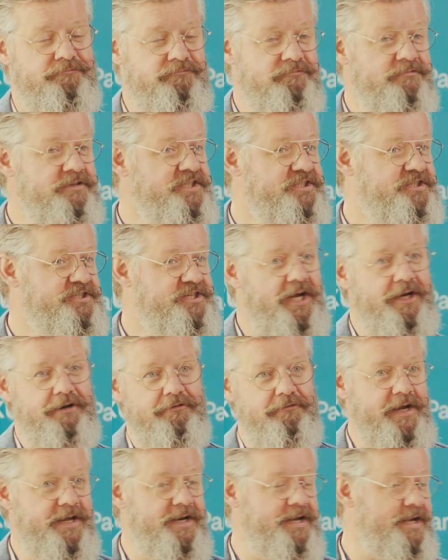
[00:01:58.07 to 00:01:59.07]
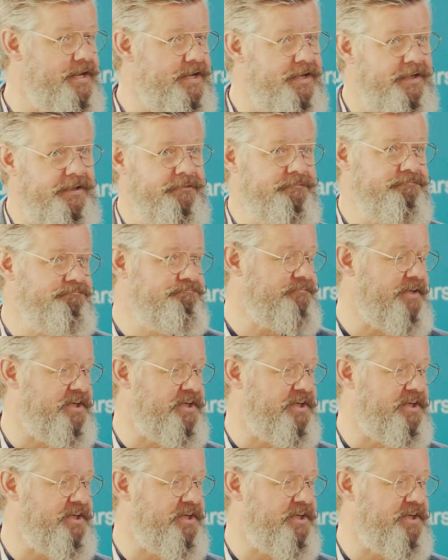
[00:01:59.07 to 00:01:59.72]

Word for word: regenerating